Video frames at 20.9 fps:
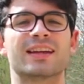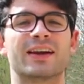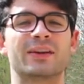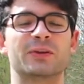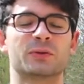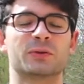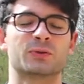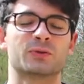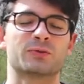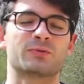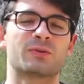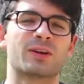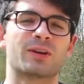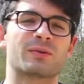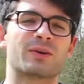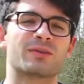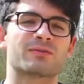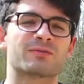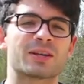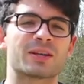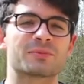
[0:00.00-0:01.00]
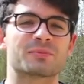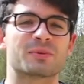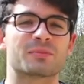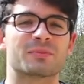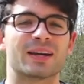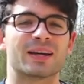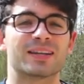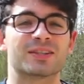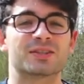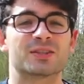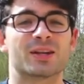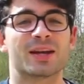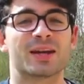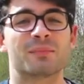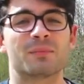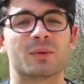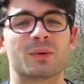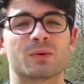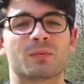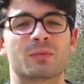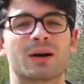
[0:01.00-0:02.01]
and also follow our Facebook page to hear
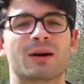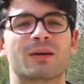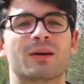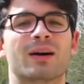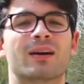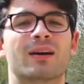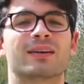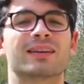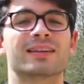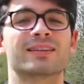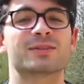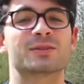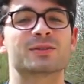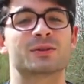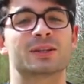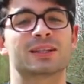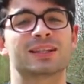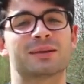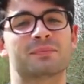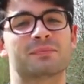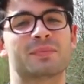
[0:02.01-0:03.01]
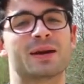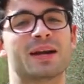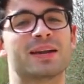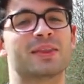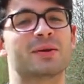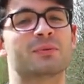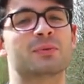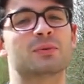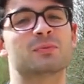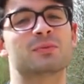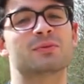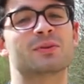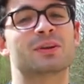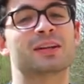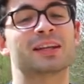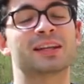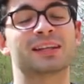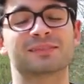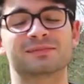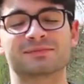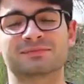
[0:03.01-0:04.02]
more about our Easter egg campaign that we'll be running.